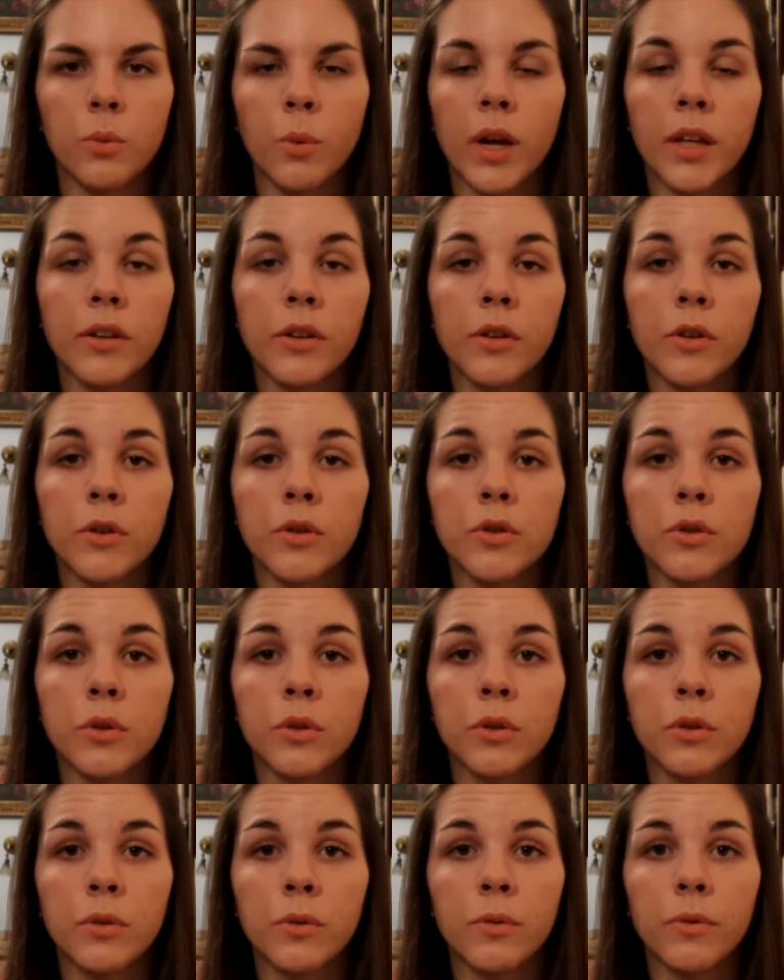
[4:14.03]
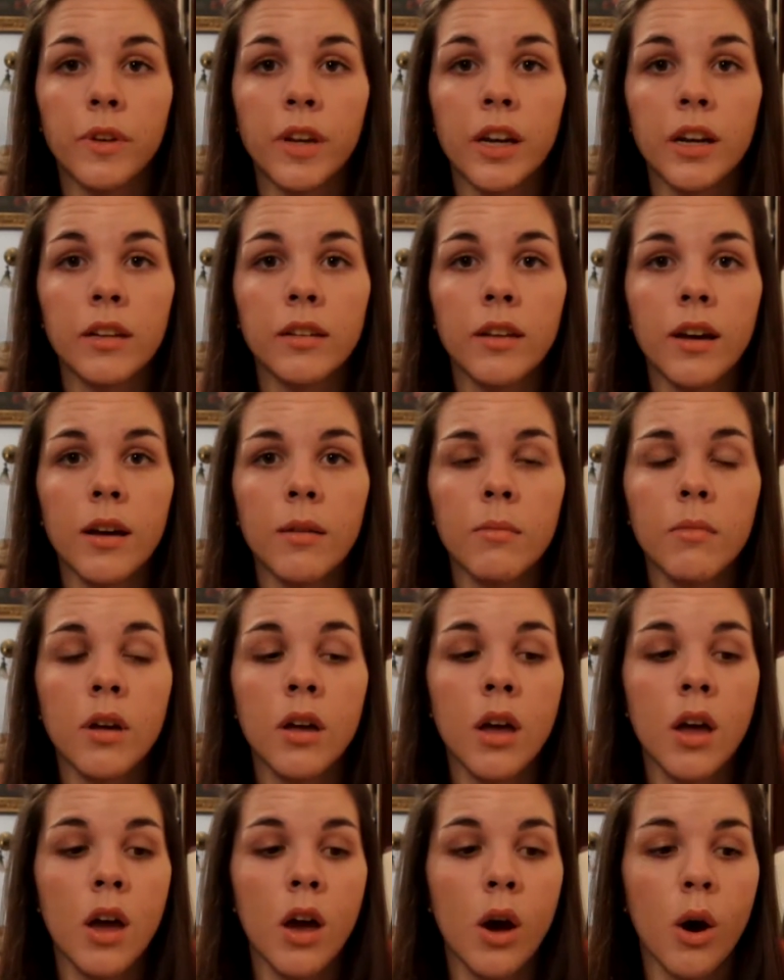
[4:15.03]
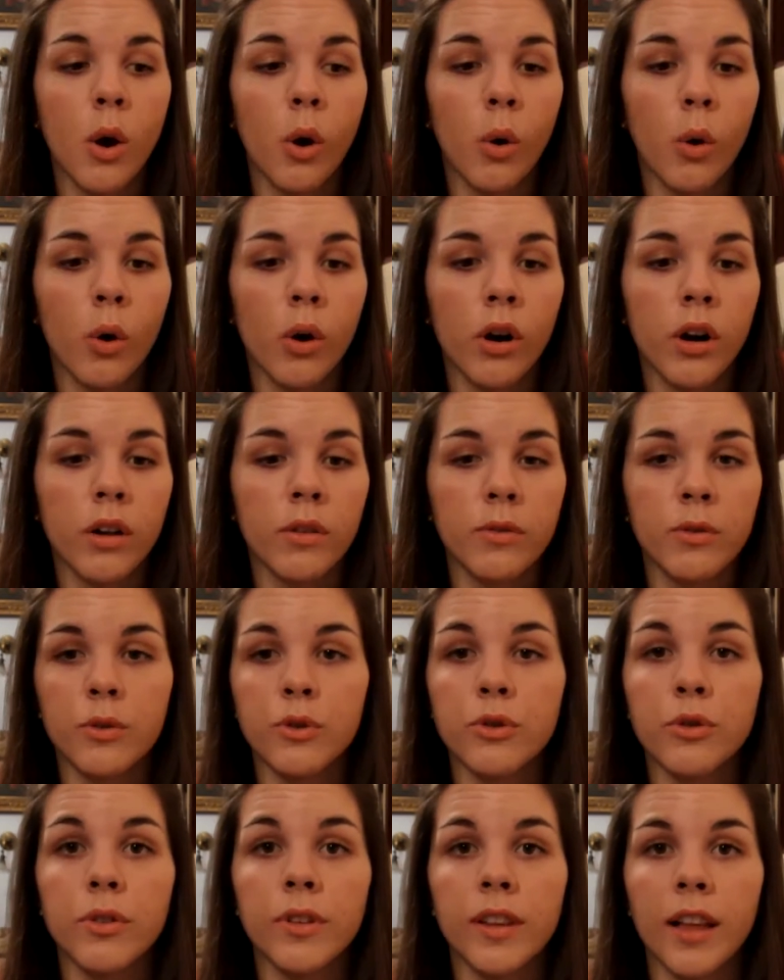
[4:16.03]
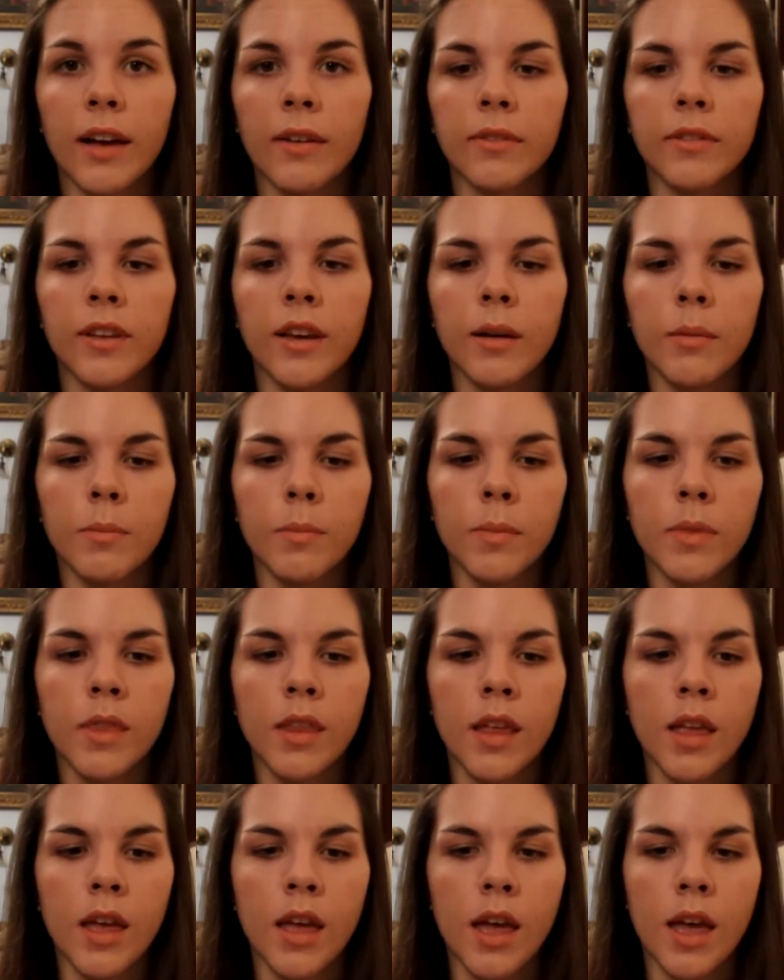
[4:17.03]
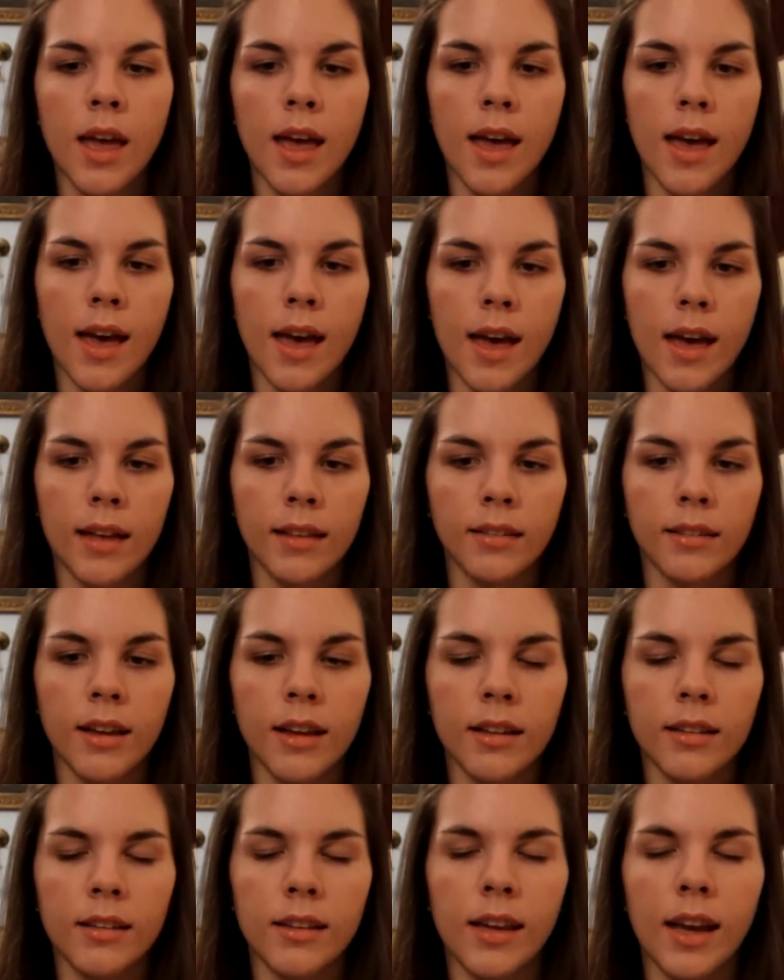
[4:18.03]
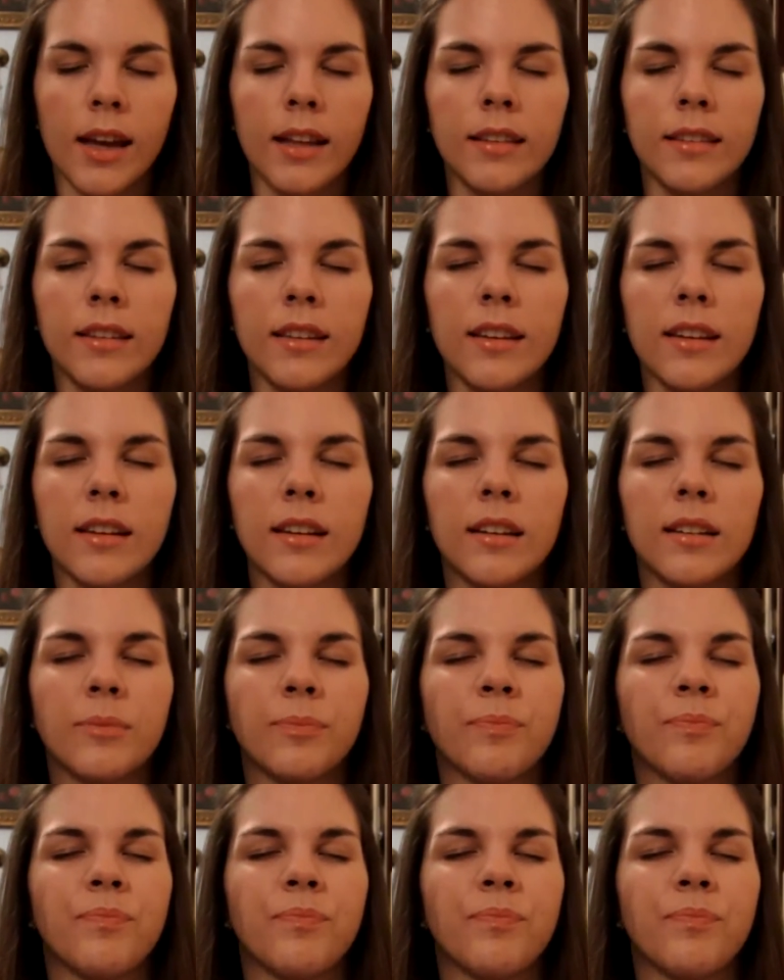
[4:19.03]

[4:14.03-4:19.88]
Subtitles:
whether you should fear them or if you should love them. And then the ending,